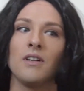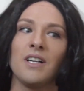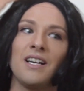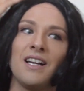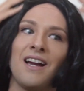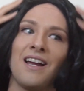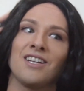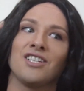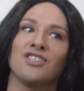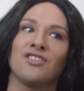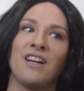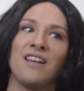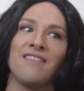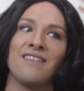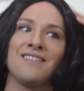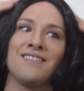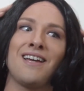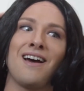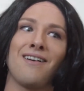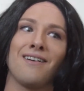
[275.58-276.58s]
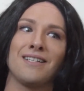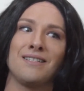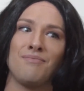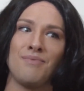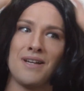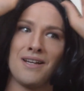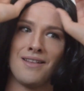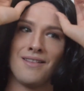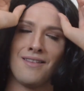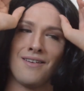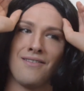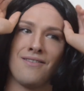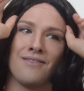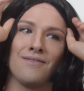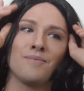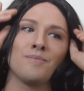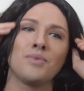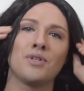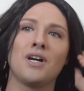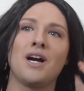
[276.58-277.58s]
Gotta straighten this out. It's been in the
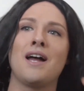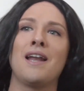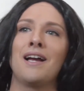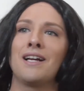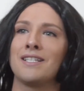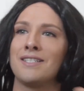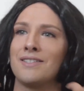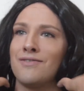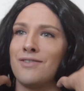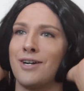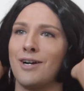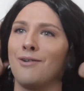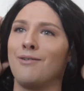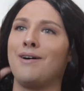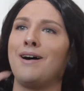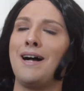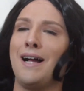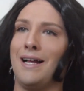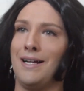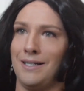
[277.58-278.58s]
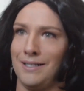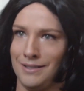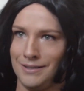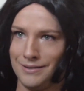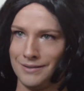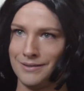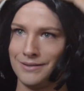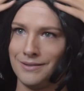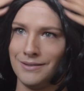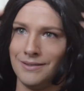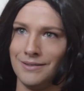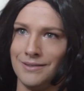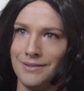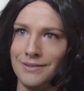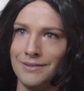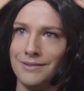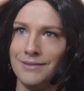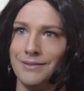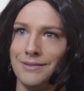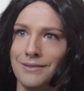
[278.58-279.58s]
products for a while
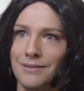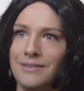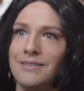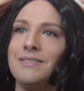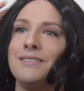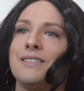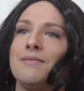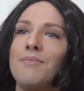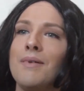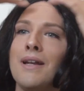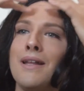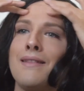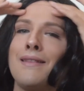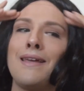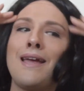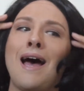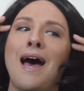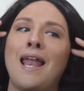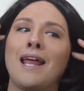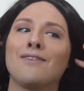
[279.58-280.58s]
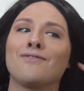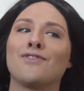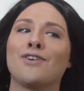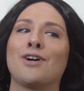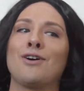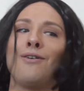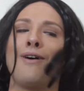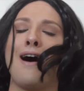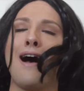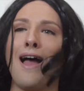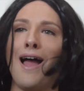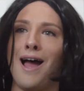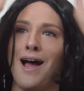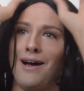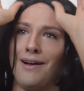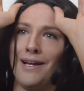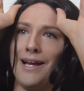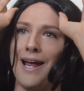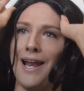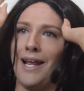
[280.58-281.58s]
been in the attic for a while.
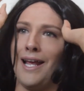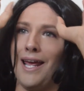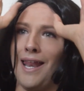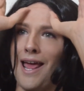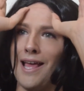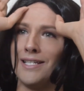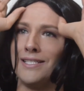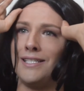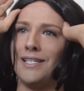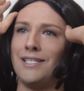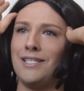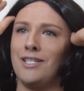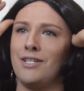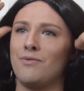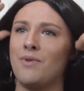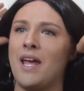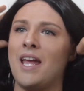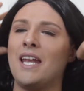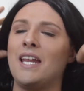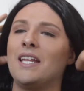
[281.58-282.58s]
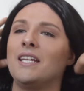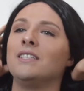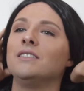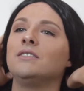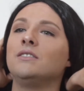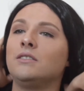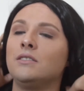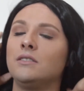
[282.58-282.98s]
I gotta get it situated.